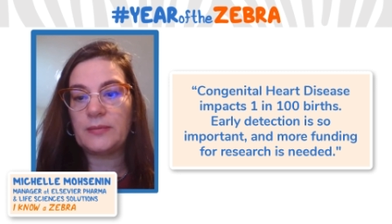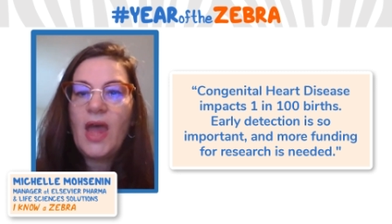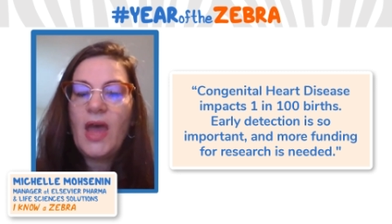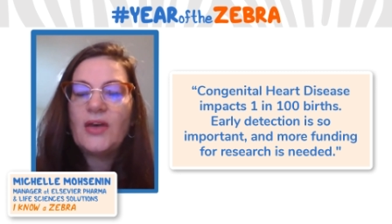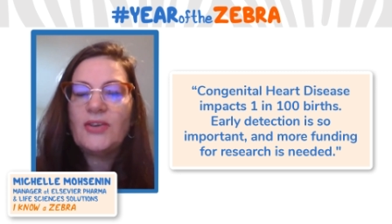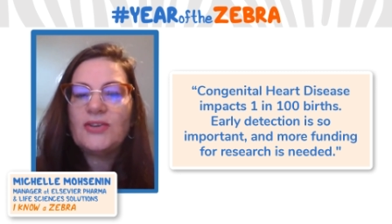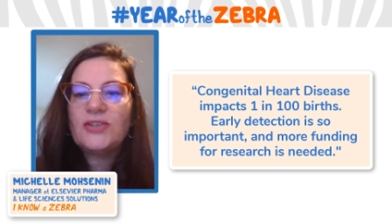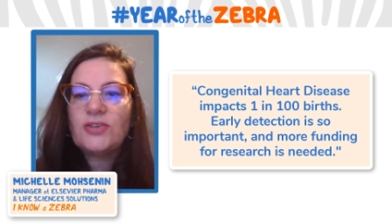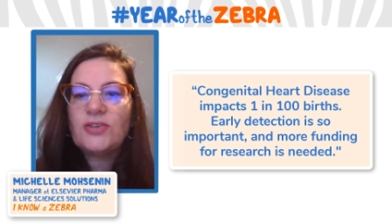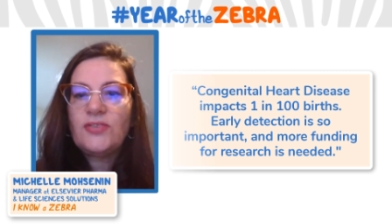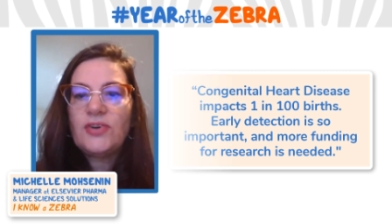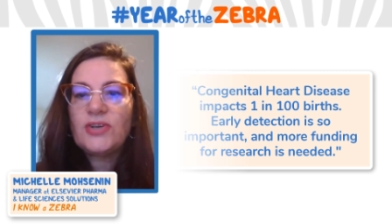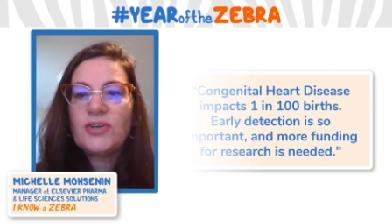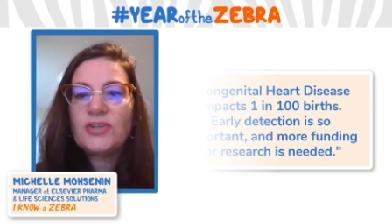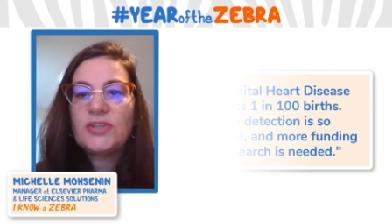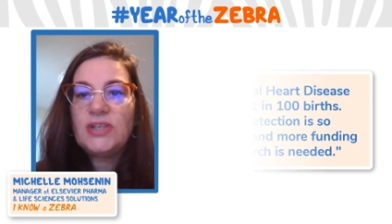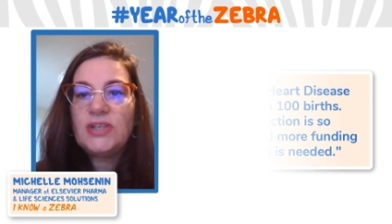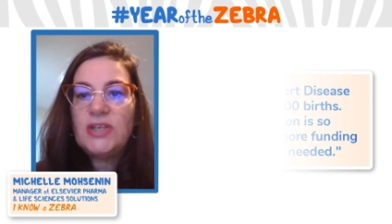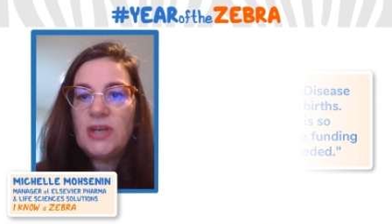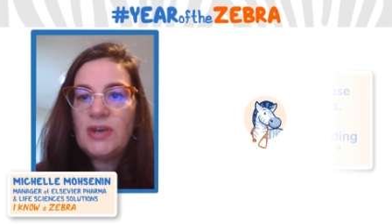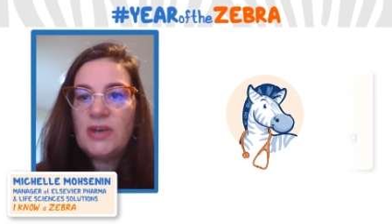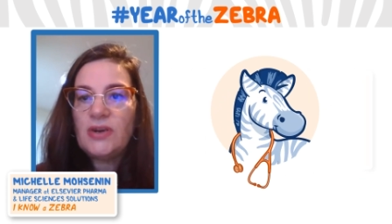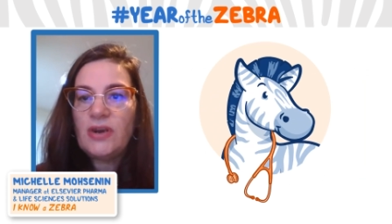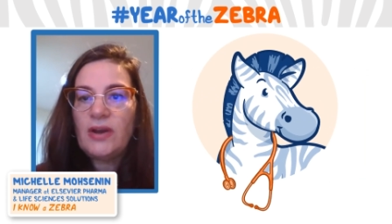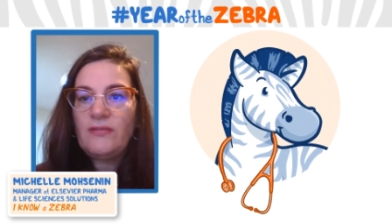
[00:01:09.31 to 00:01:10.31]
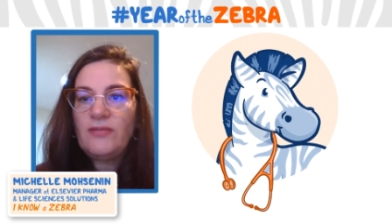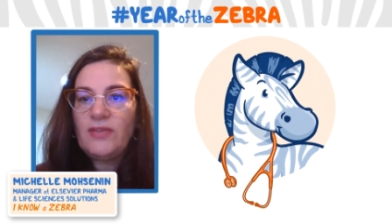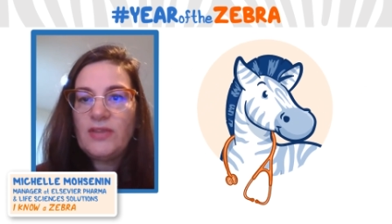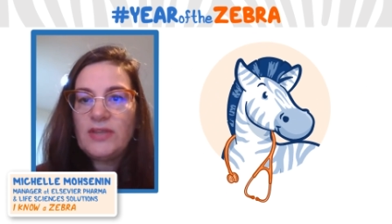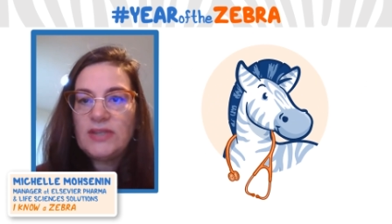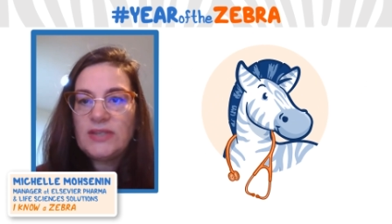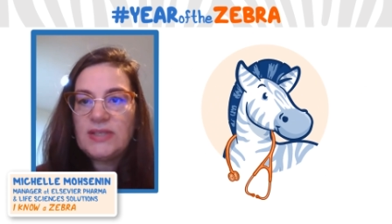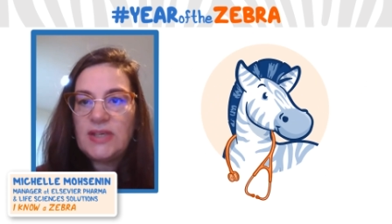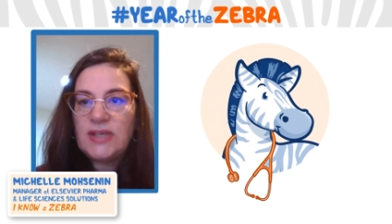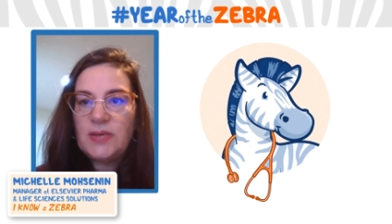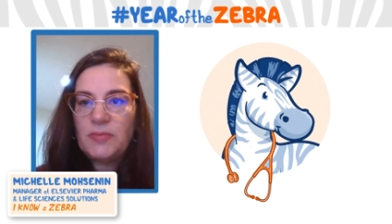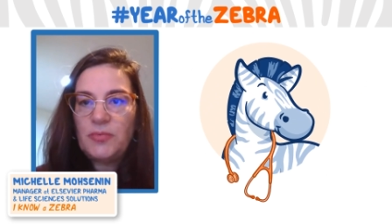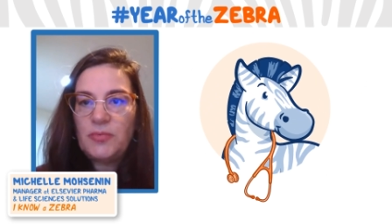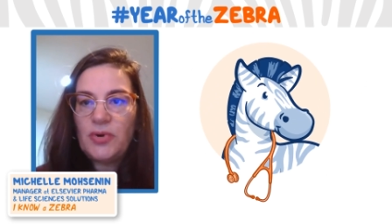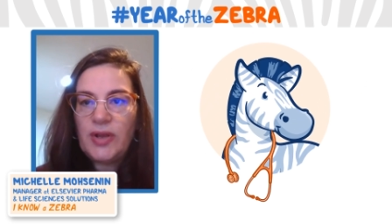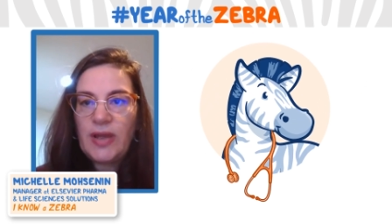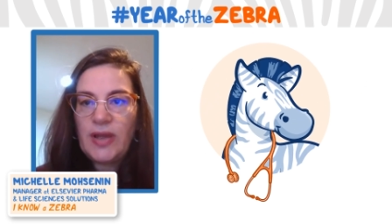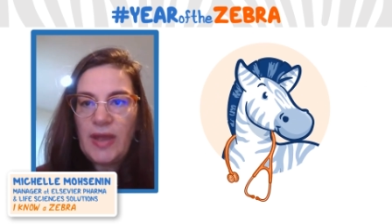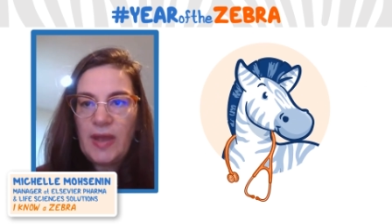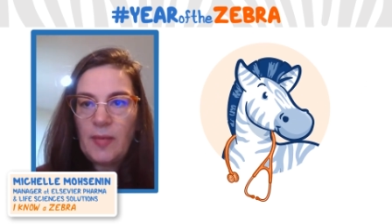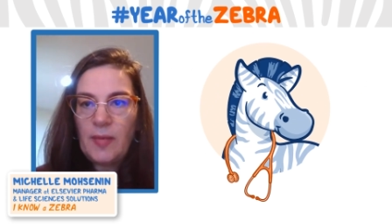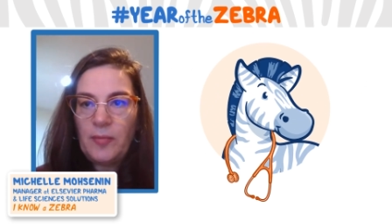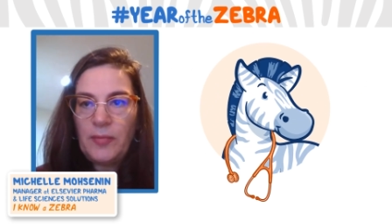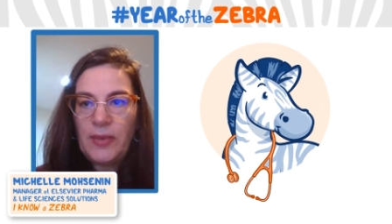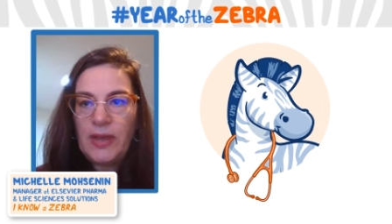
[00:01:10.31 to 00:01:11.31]
Elsevier's Year of the Zebra
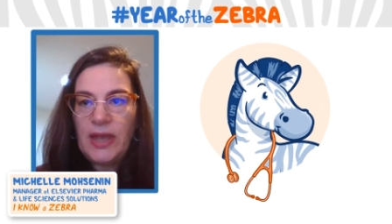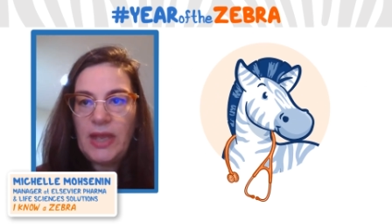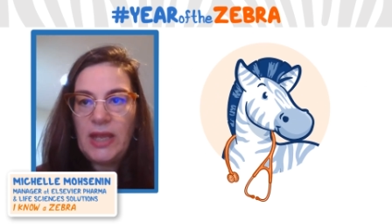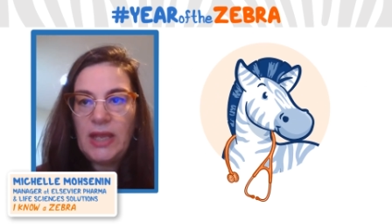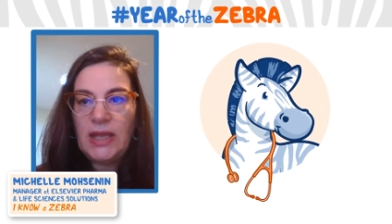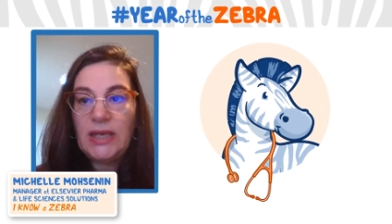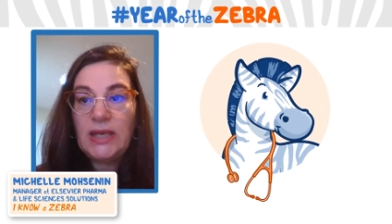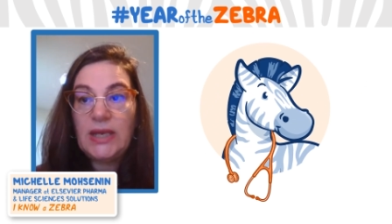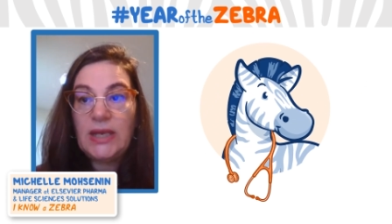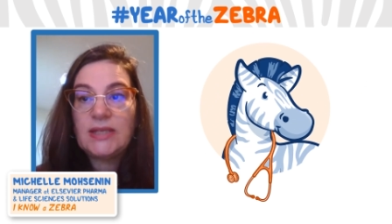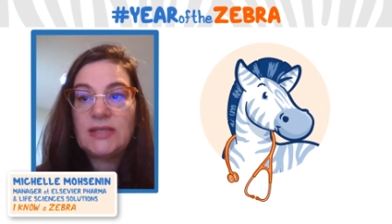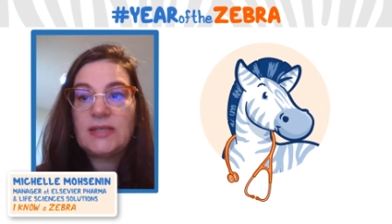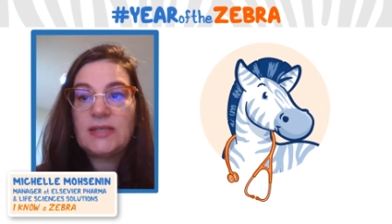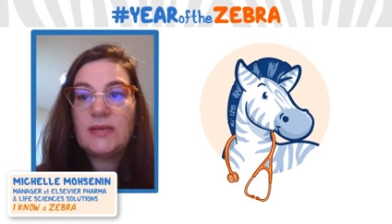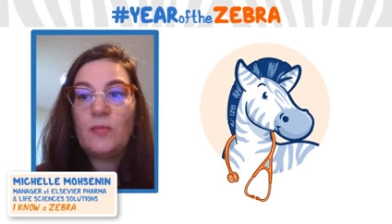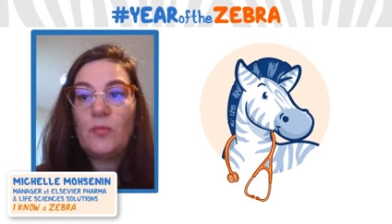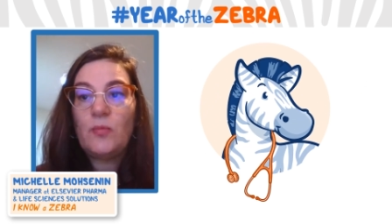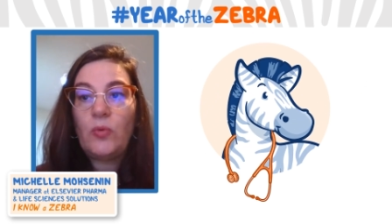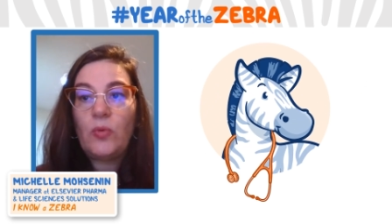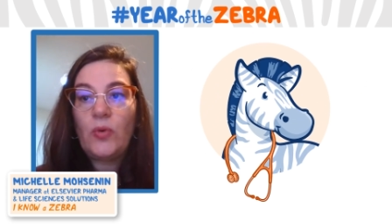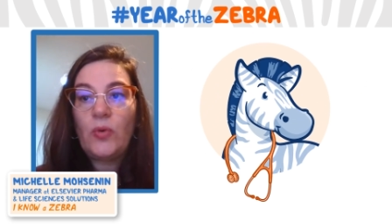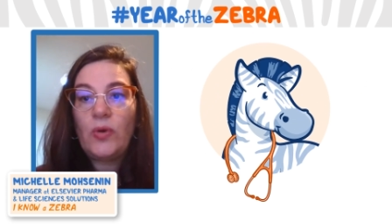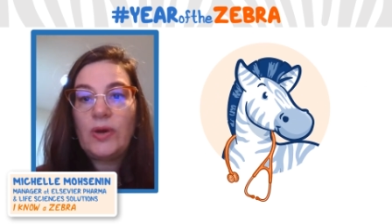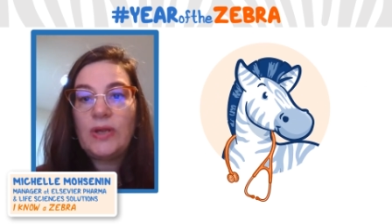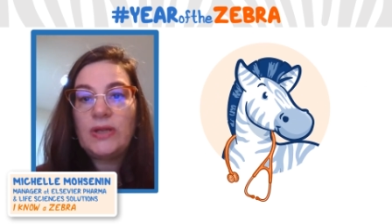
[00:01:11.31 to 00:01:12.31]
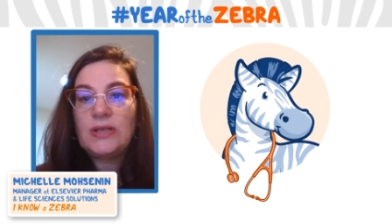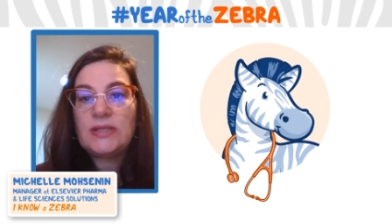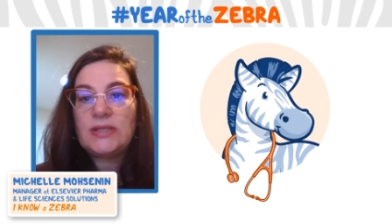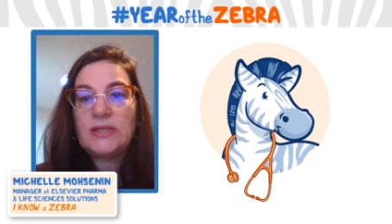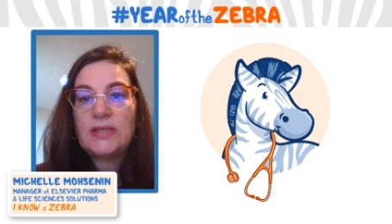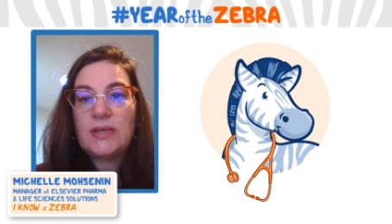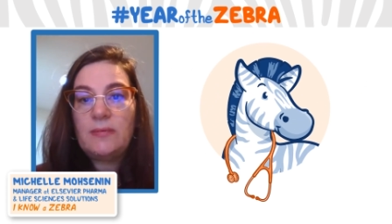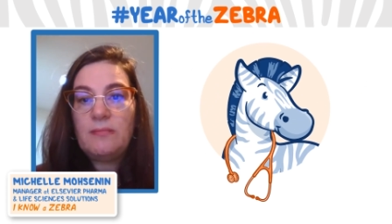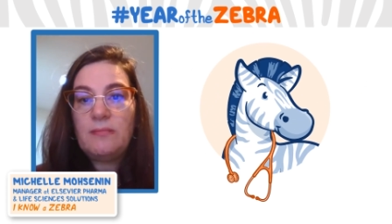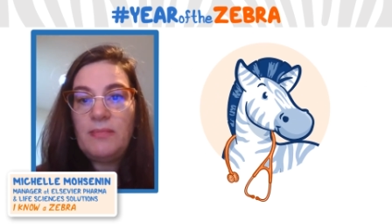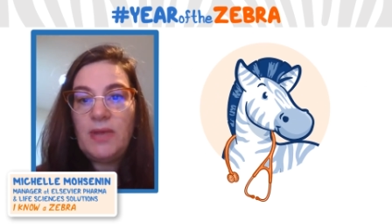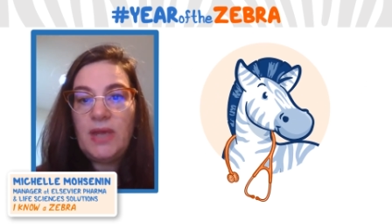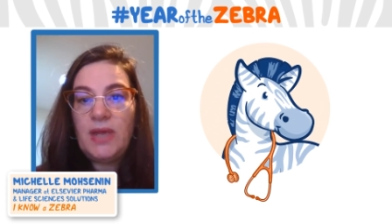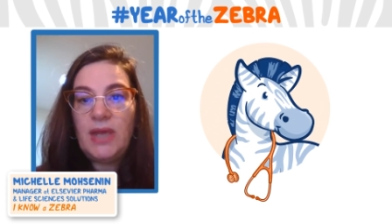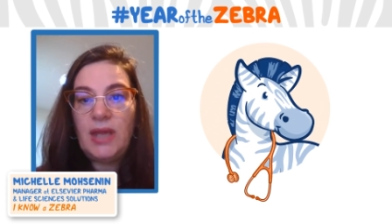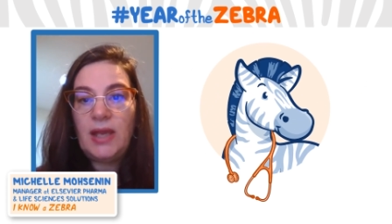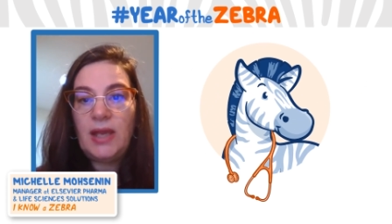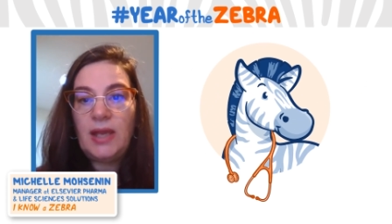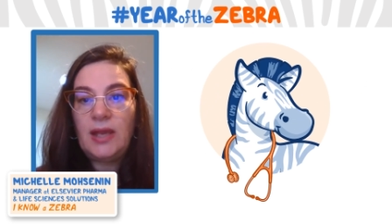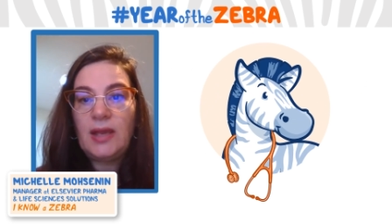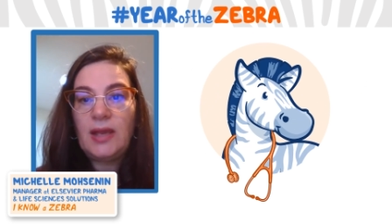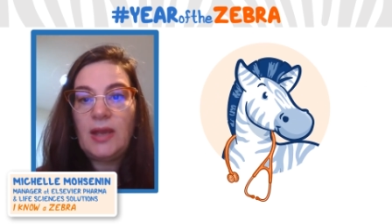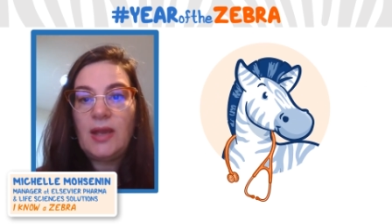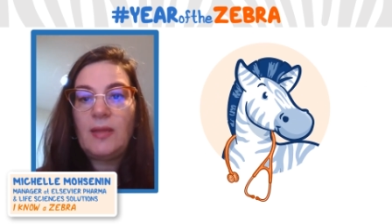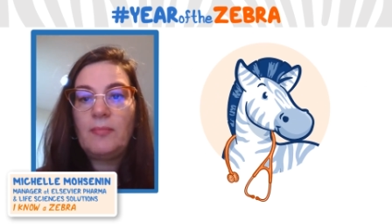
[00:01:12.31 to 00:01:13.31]
campaign is important to
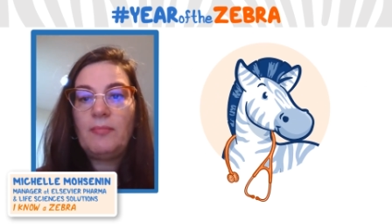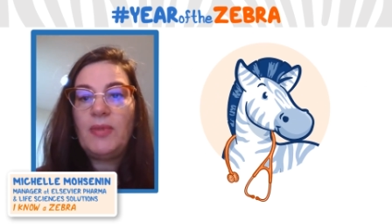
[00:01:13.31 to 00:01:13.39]
me